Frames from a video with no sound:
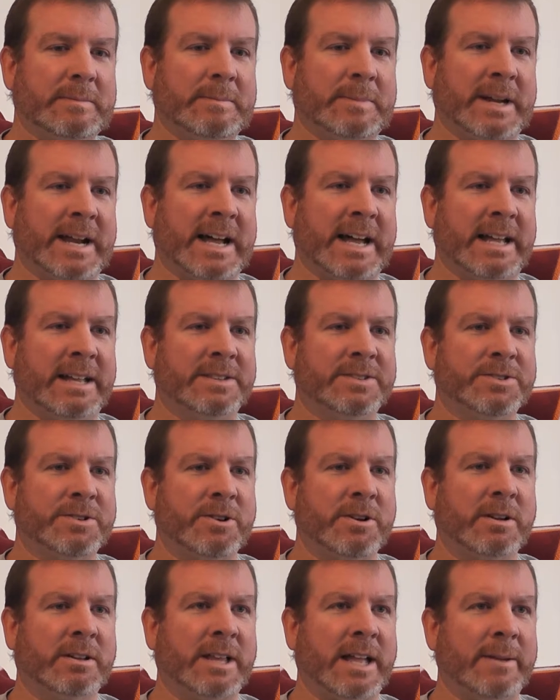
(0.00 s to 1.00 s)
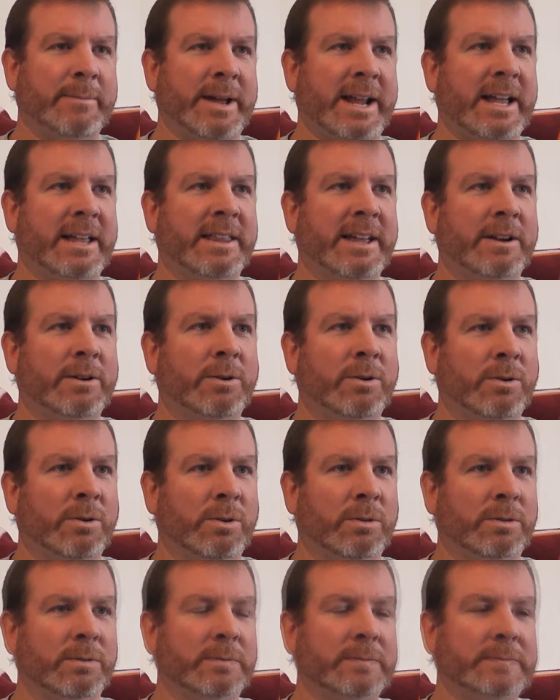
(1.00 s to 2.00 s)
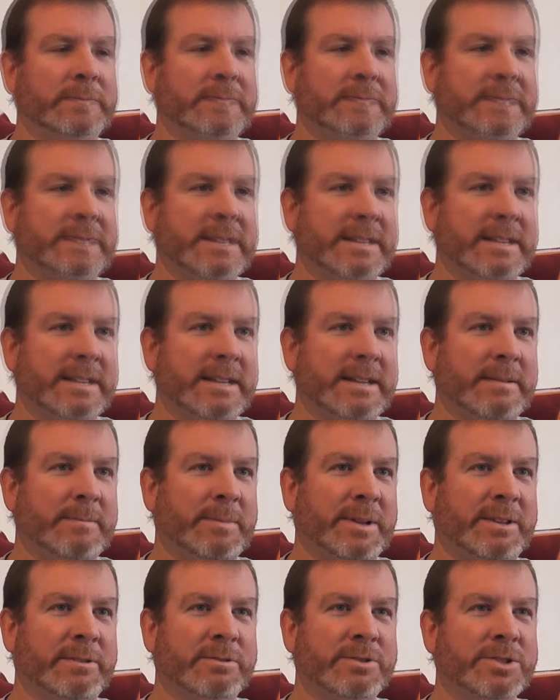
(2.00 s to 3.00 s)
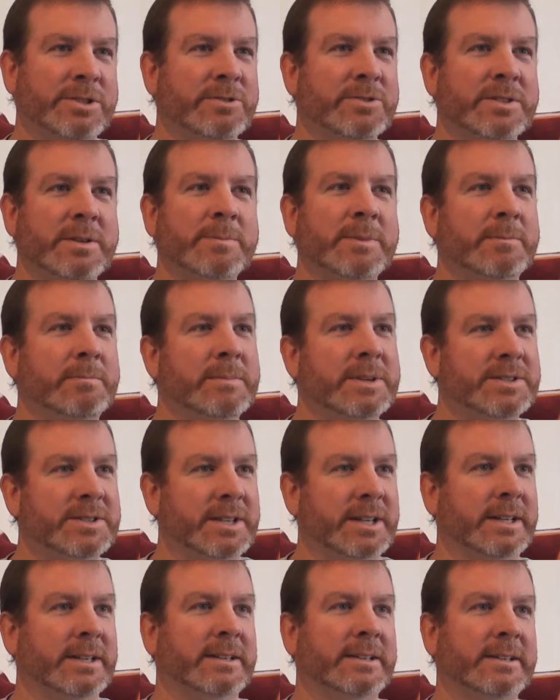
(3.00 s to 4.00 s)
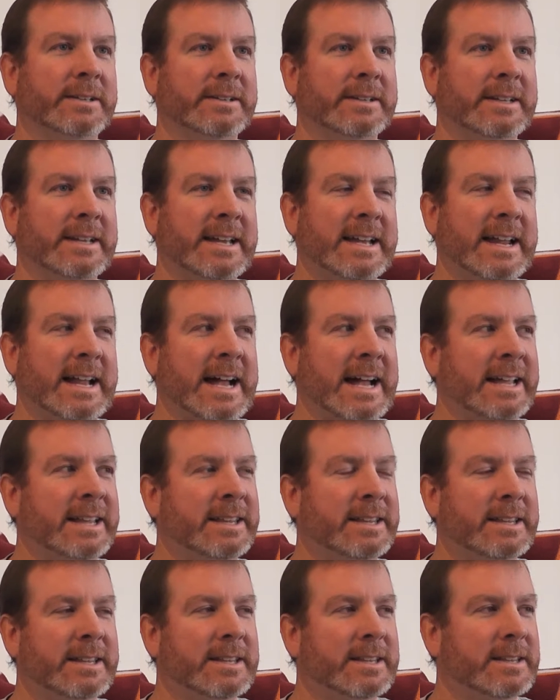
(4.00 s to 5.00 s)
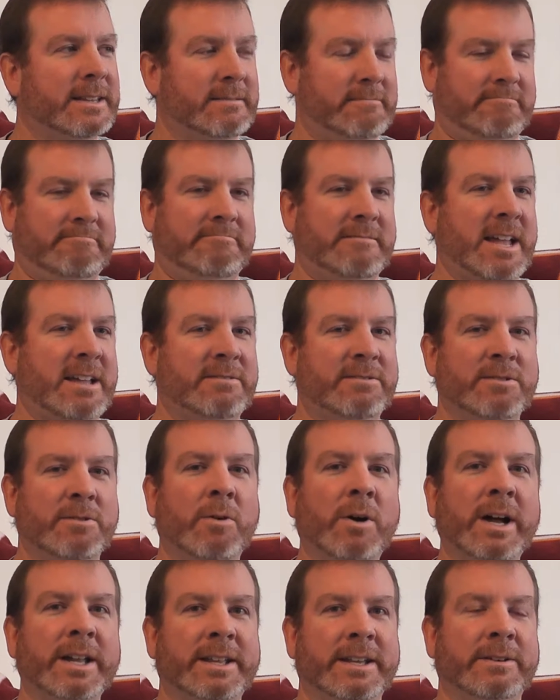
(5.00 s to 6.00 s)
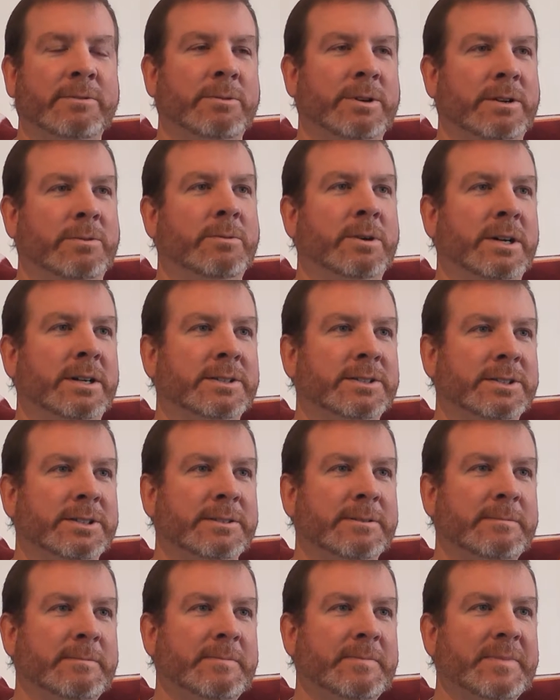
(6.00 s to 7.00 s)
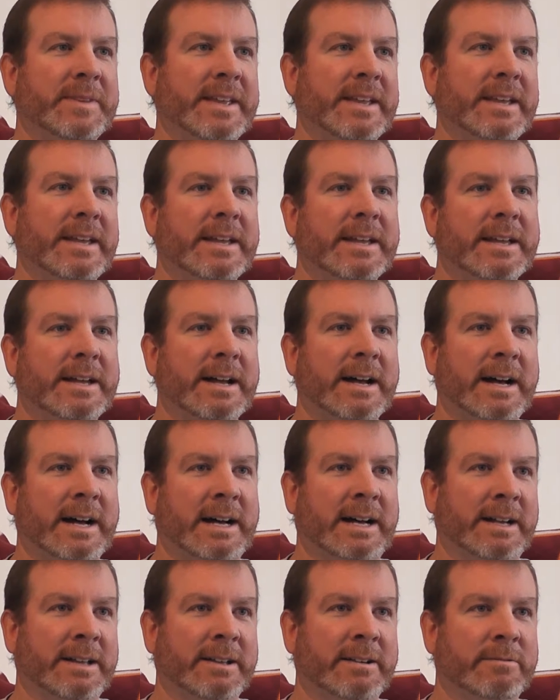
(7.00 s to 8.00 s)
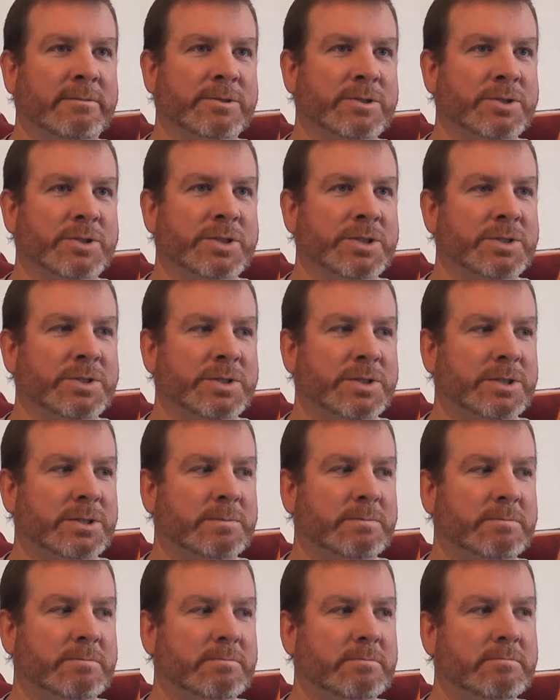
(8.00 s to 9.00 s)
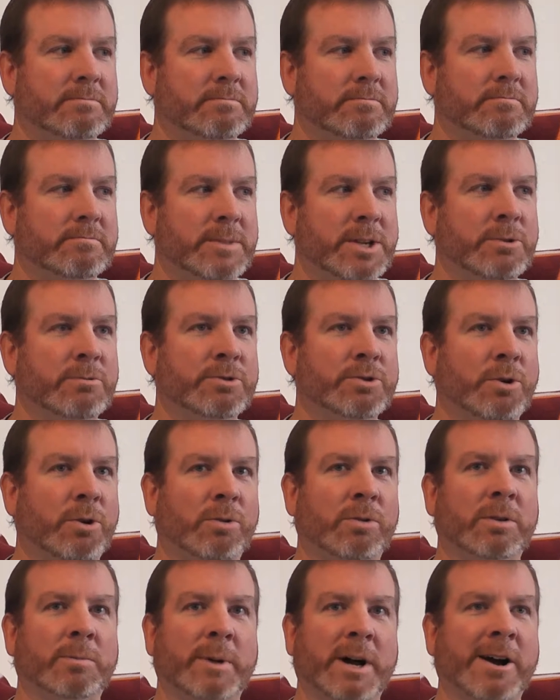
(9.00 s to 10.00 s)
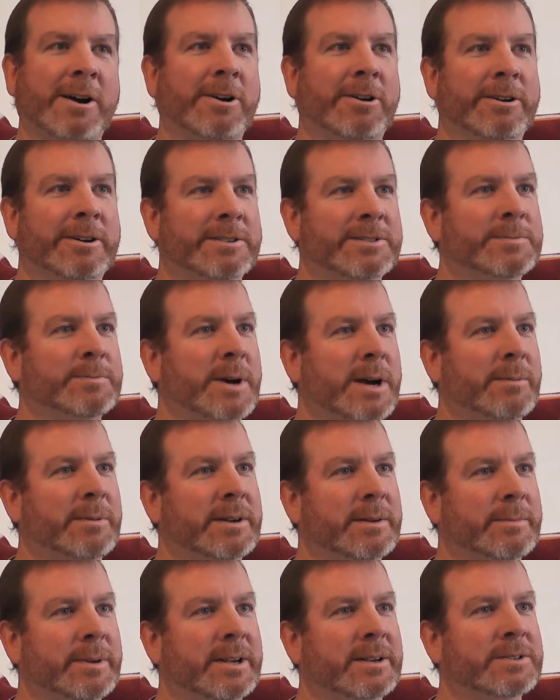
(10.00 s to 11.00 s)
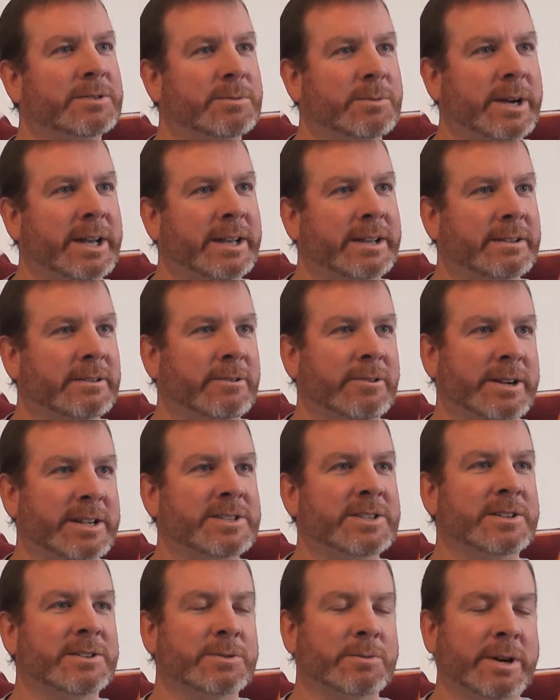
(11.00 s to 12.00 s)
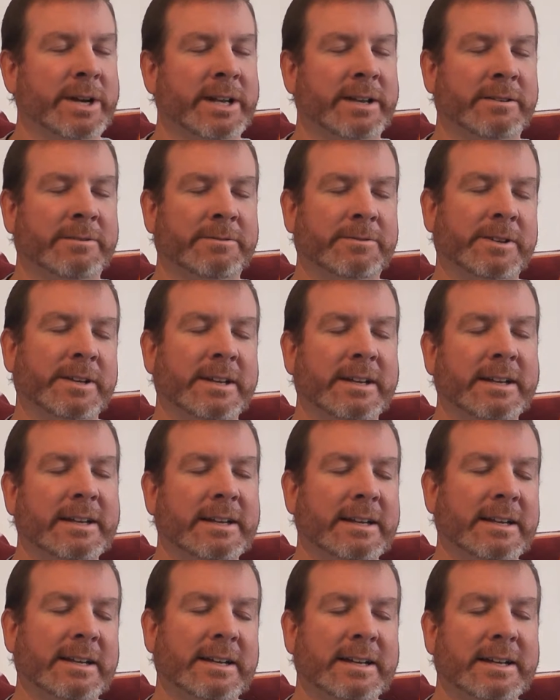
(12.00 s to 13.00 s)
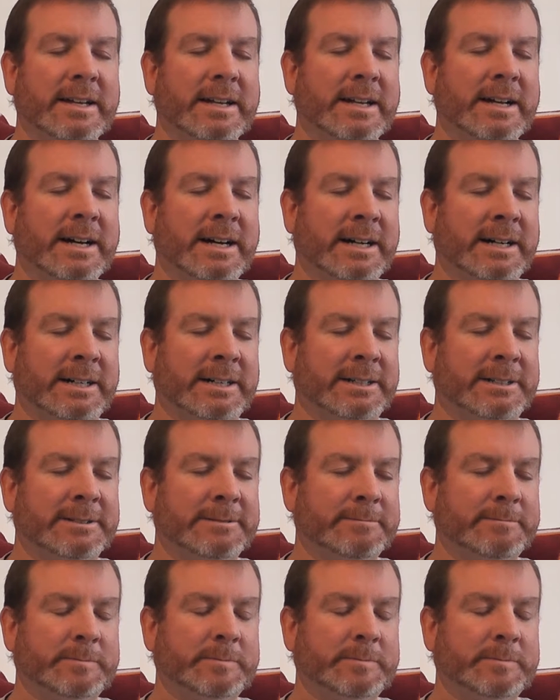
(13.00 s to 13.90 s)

But I had started climbing out of that hole, but there was still something missing. I had no idea what it was. You know, just this huge hole in my heart is probably the biggest way or easiest way of